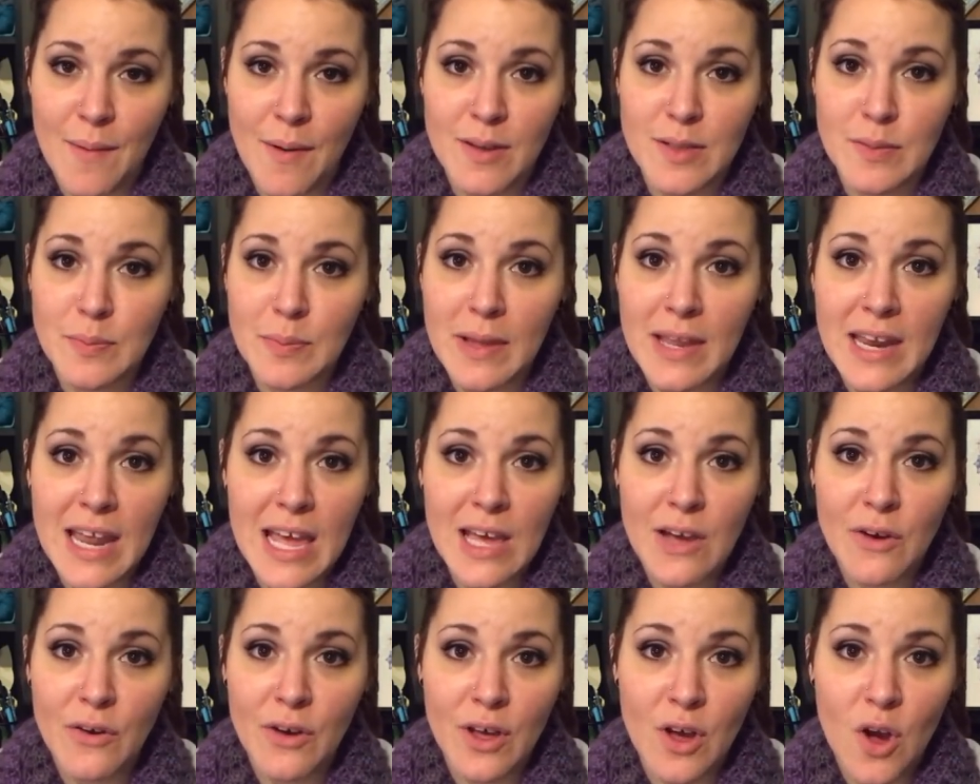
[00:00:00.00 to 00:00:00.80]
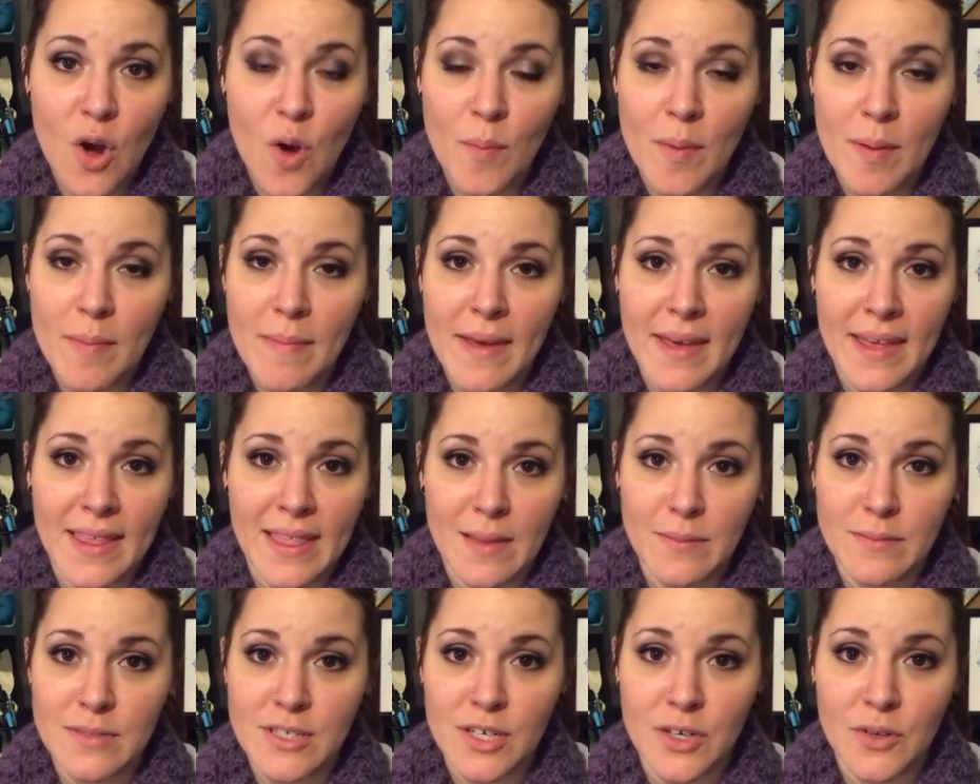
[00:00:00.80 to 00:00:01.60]
I was planning on going home and making
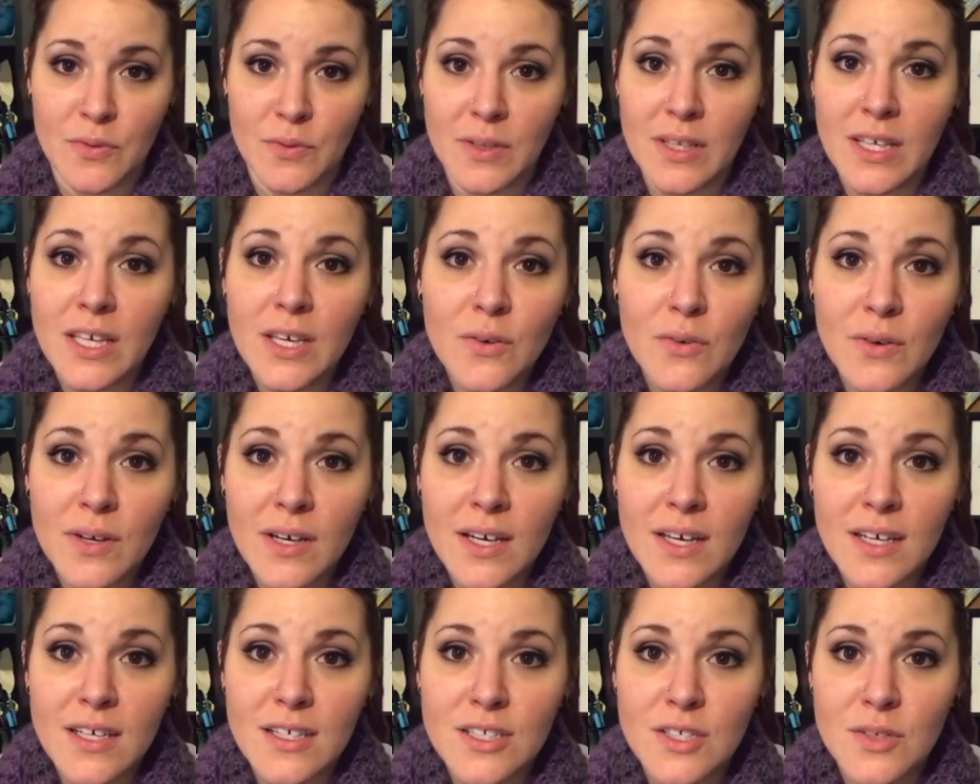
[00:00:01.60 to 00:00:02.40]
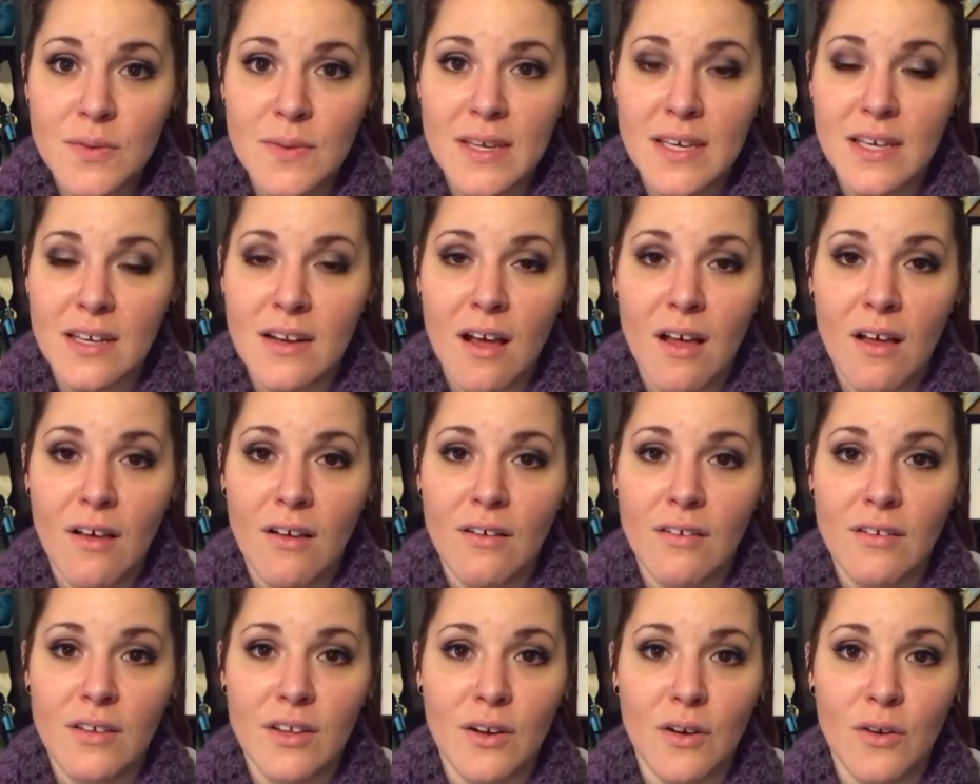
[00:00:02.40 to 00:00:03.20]
them dinner really quick so we could
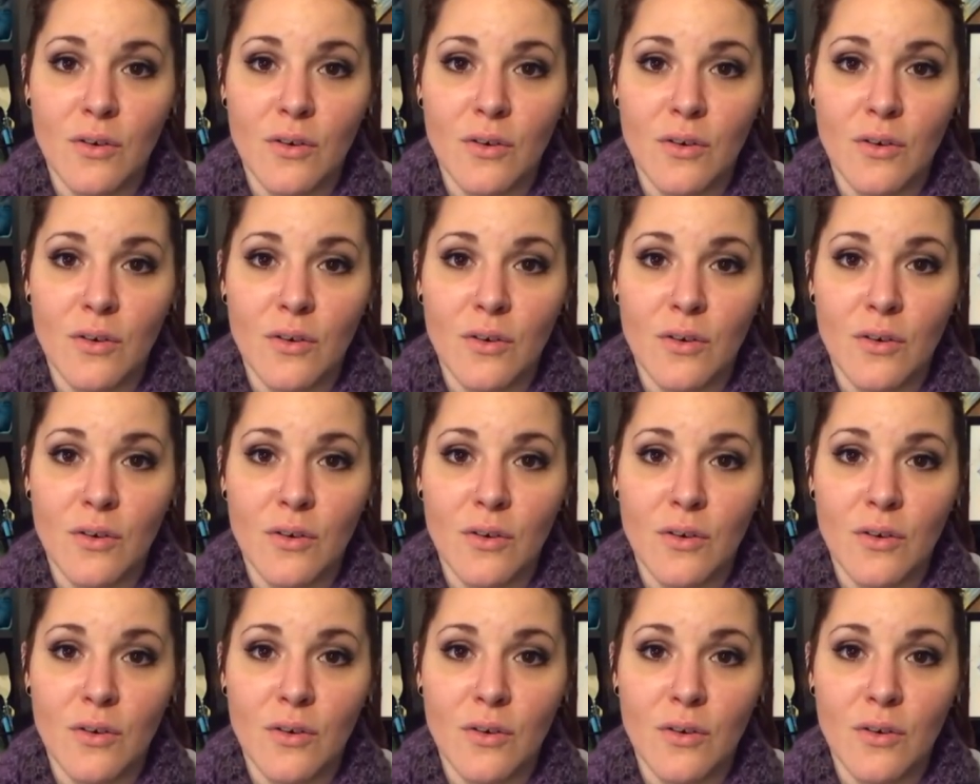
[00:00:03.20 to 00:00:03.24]
all,